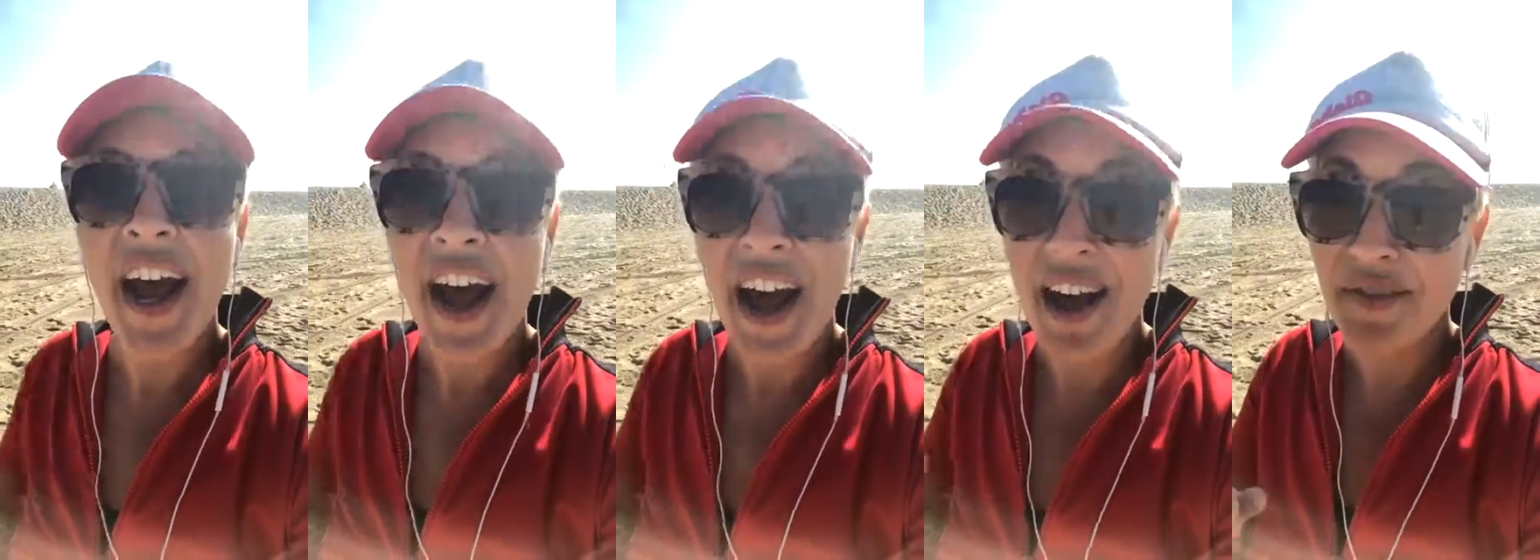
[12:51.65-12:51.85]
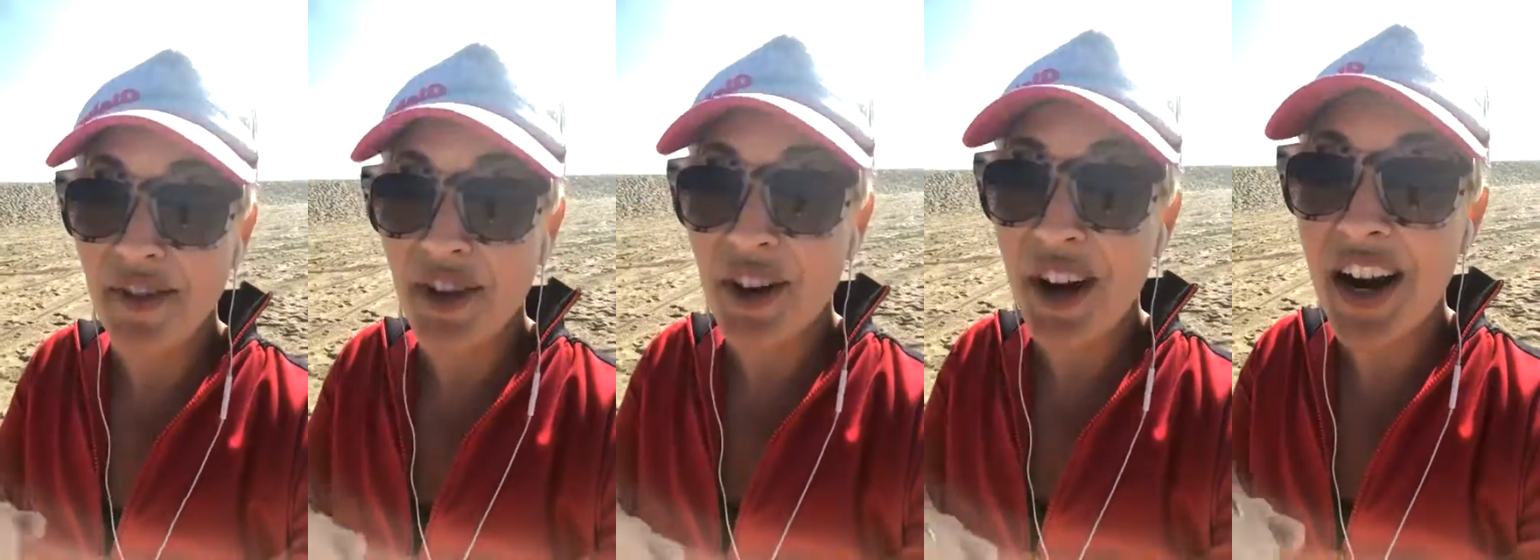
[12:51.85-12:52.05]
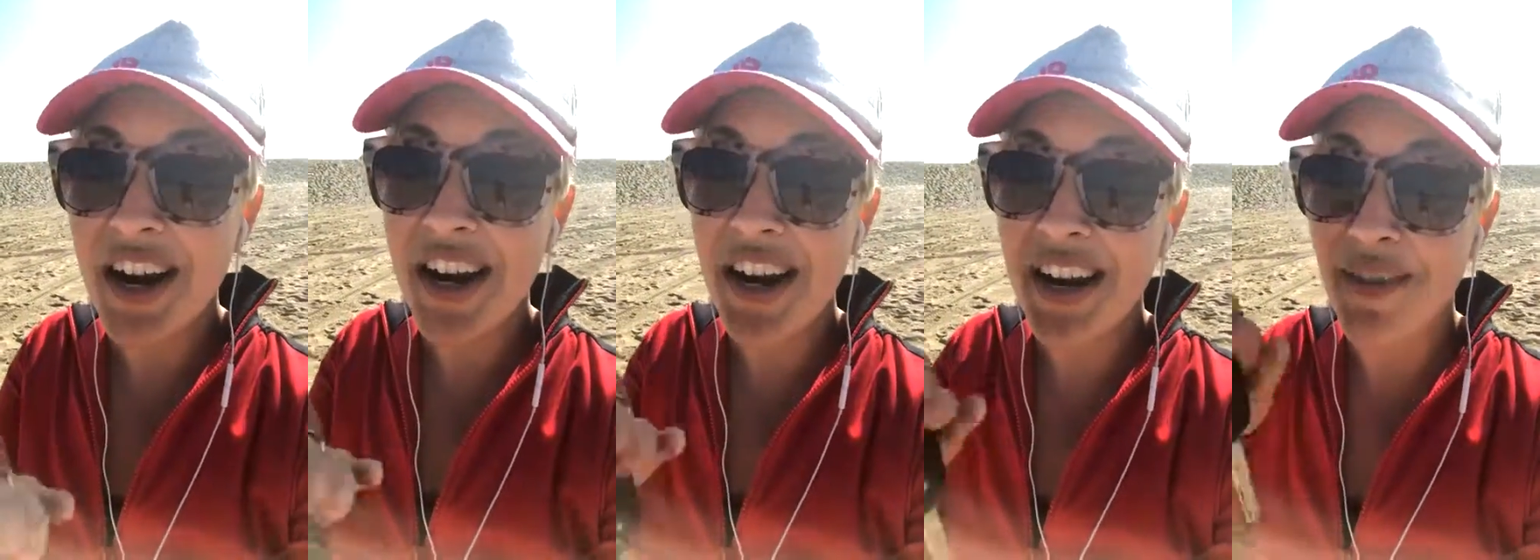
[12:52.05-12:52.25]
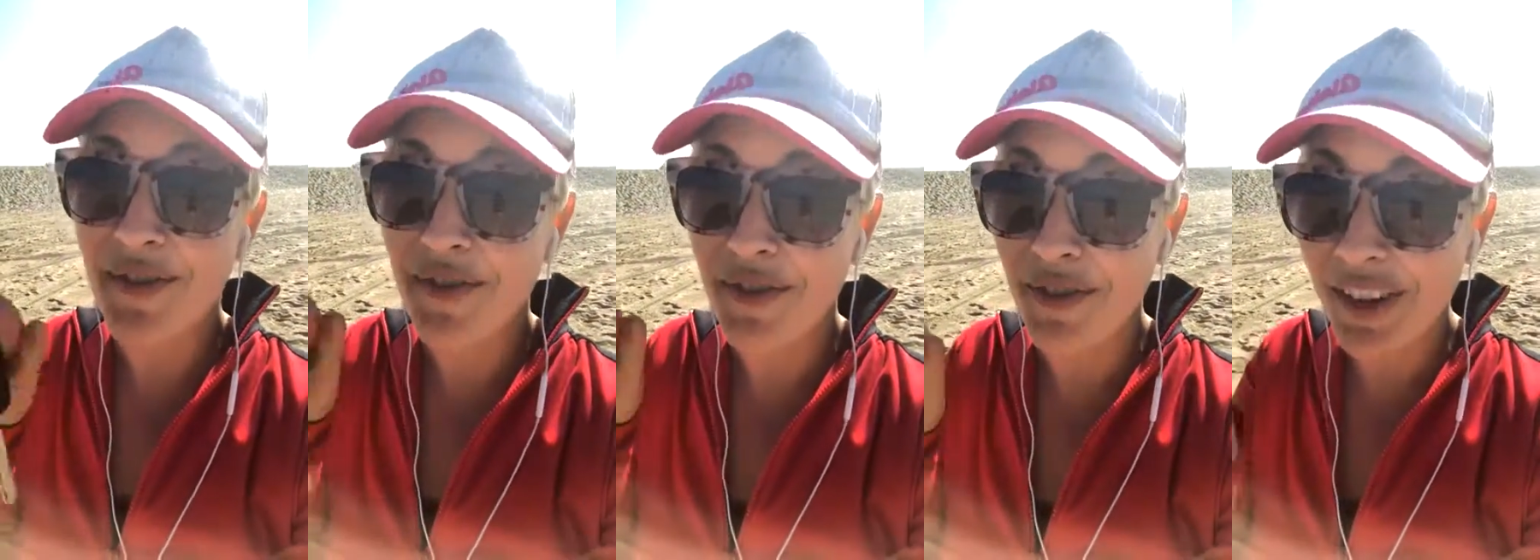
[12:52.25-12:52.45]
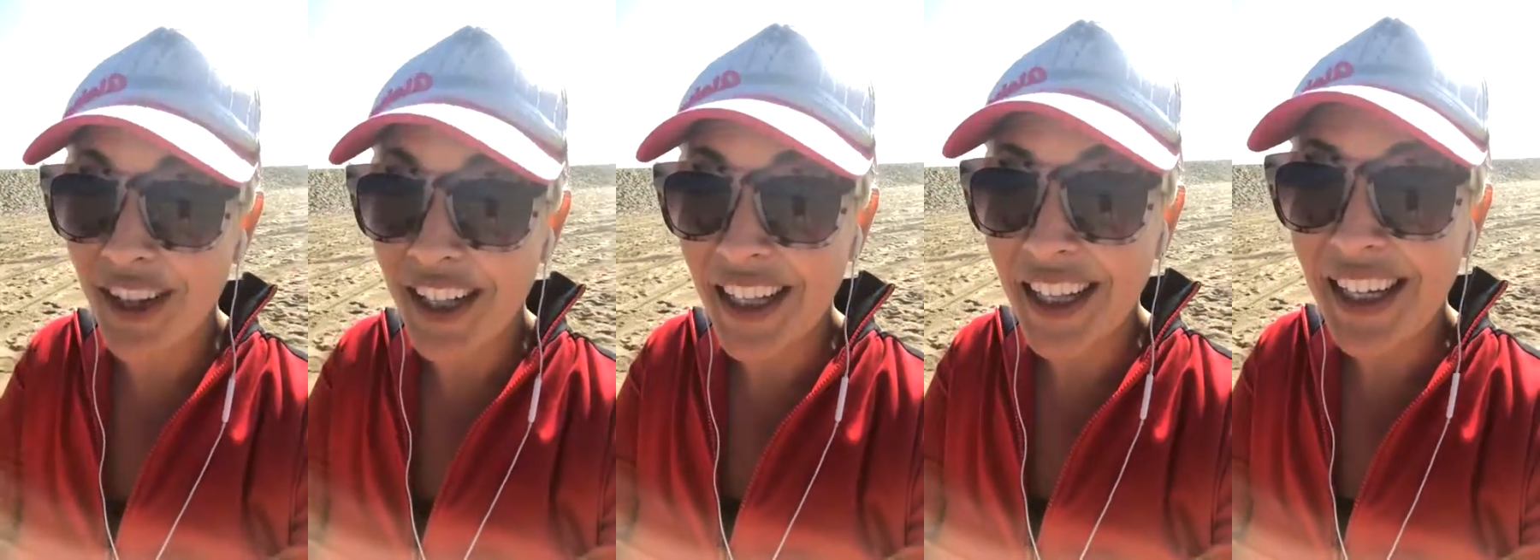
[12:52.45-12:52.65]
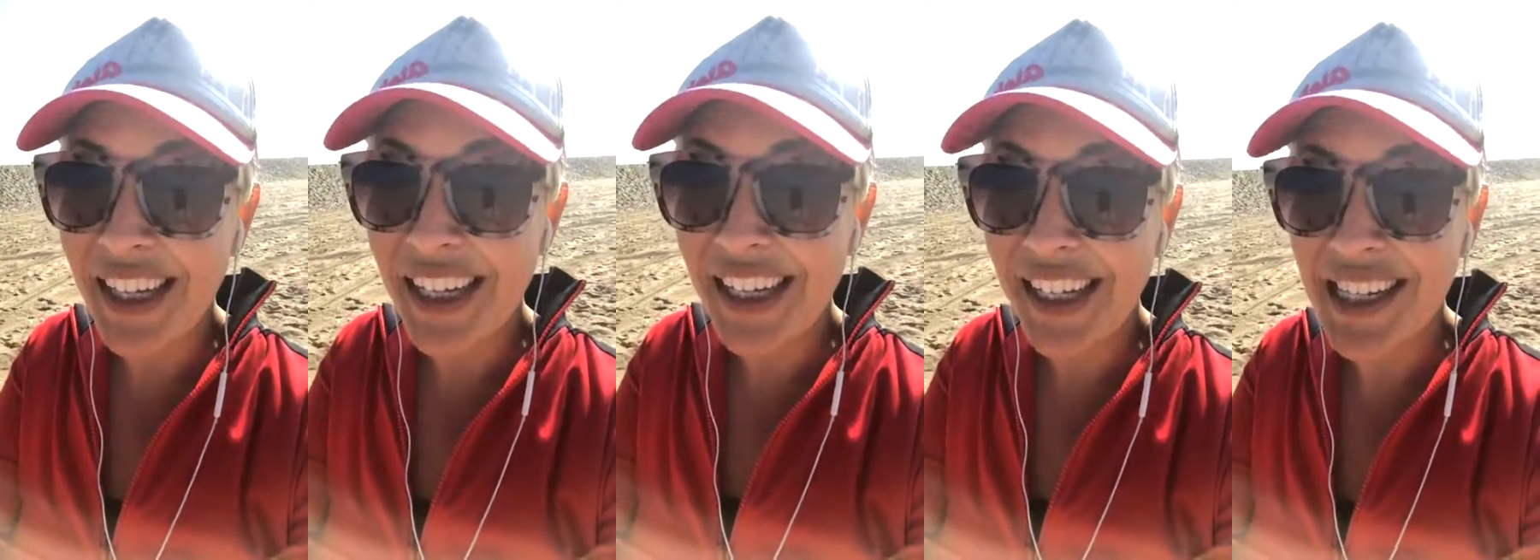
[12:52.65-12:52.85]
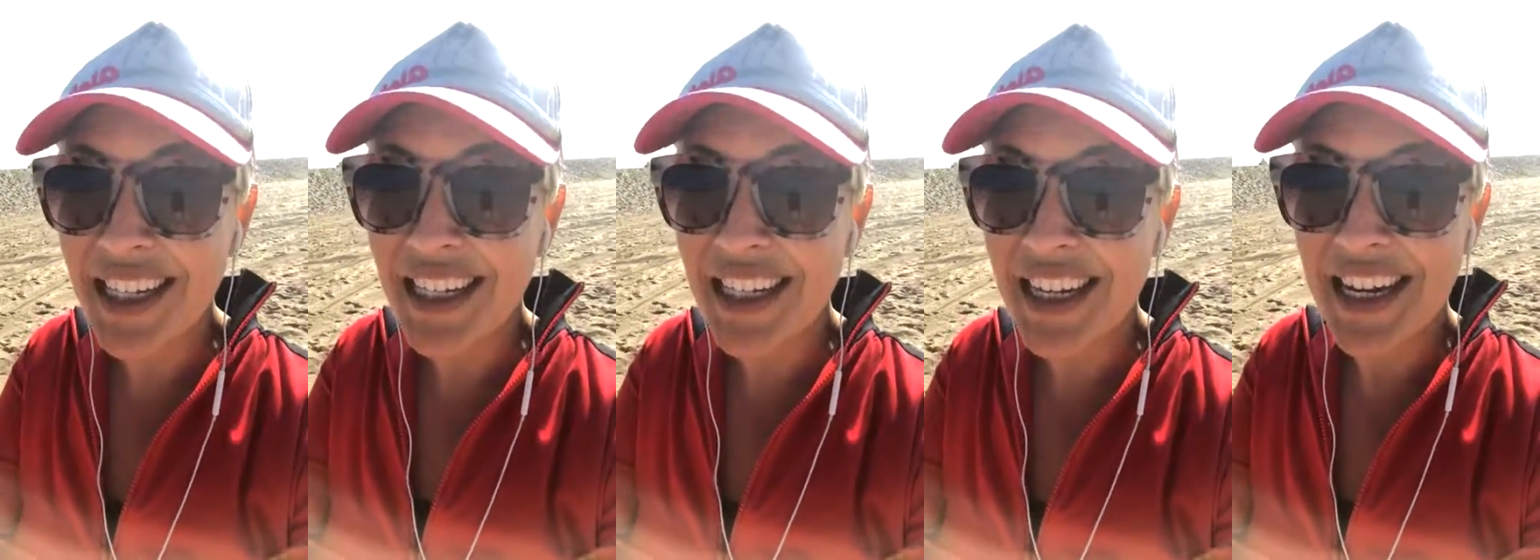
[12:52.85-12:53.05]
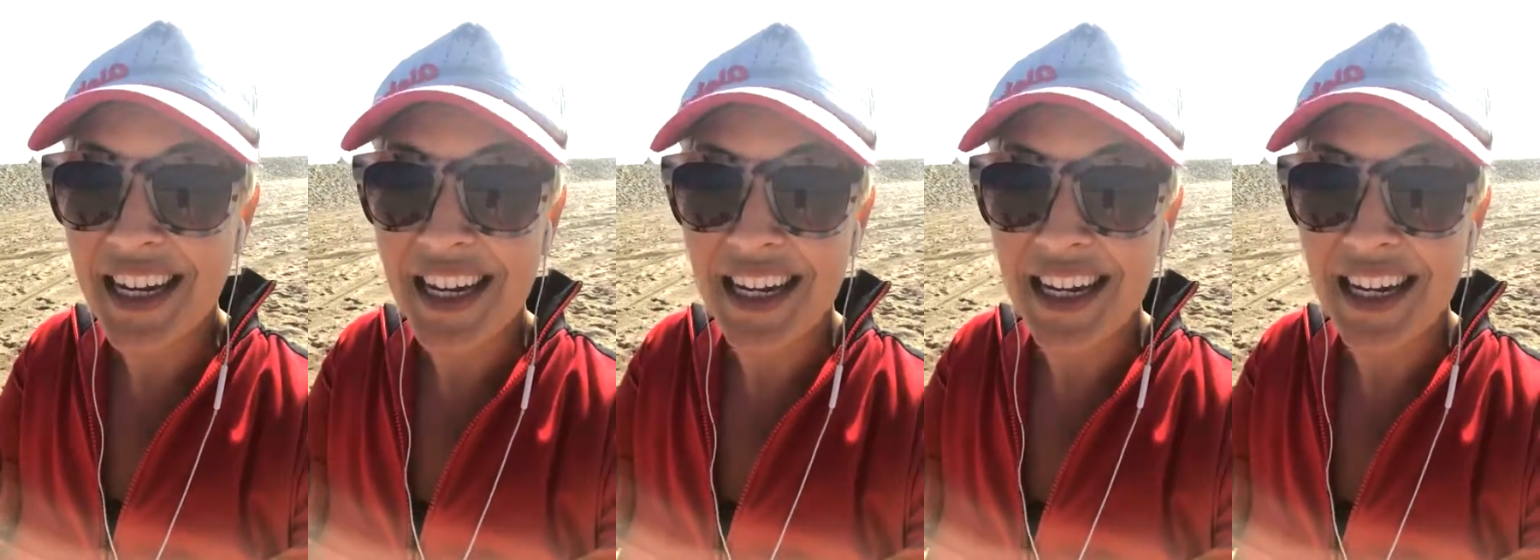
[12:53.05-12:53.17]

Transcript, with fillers: I've created a really easy